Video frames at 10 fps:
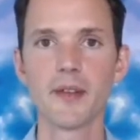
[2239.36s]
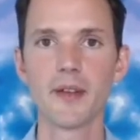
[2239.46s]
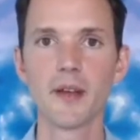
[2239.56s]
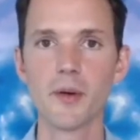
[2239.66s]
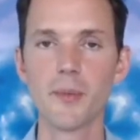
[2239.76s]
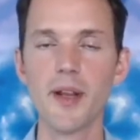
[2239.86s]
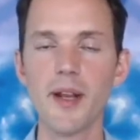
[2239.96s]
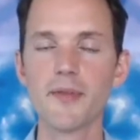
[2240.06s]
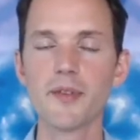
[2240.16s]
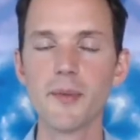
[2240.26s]
Repeat
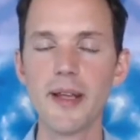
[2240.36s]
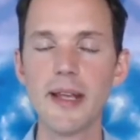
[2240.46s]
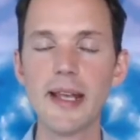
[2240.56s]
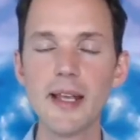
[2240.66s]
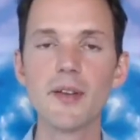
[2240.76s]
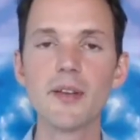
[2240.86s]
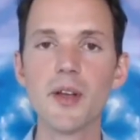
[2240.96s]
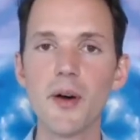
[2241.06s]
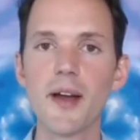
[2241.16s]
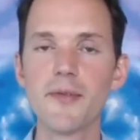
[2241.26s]
after me. Even
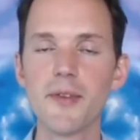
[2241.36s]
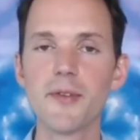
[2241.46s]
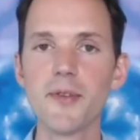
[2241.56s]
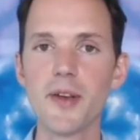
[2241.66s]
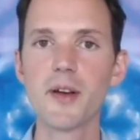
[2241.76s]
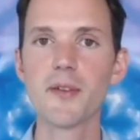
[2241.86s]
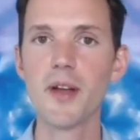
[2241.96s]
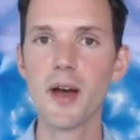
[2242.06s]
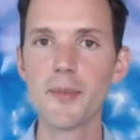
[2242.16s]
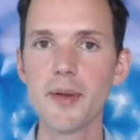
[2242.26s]
though I feel fear of
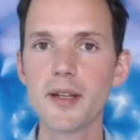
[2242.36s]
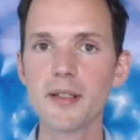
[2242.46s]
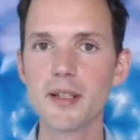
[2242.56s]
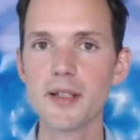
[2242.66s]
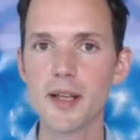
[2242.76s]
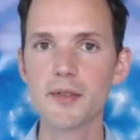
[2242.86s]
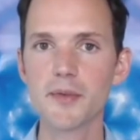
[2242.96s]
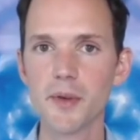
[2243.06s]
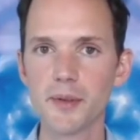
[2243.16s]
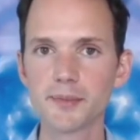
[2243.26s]
not being
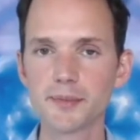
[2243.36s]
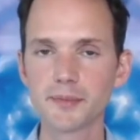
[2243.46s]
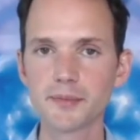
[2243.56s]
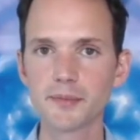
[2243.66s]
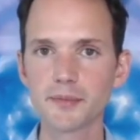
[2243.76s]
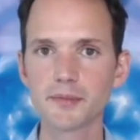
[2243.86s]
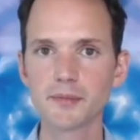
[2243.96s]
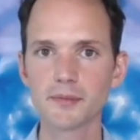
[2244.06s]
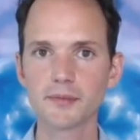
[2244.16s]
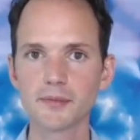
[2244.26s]
successful. Even though I
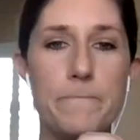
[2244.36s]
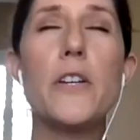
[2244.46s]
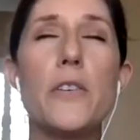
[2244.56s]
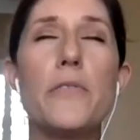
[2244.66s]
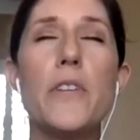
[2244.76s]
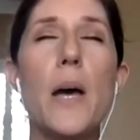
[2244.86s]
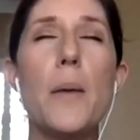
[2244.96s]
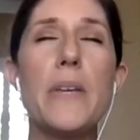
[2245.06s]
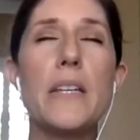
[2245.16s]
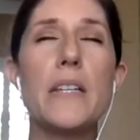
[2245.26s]
feel fear of
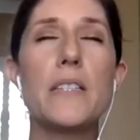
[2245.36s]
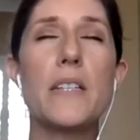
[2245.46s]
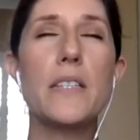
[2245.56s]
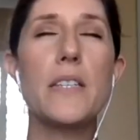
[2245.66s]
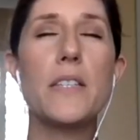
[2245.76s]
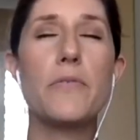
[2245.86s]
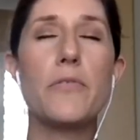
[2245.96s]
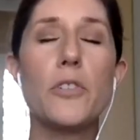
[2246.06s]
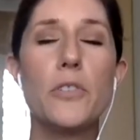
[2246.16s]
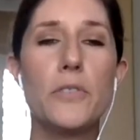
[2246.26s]
not being
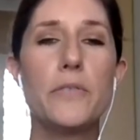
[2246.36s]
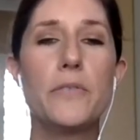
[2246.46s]
successful.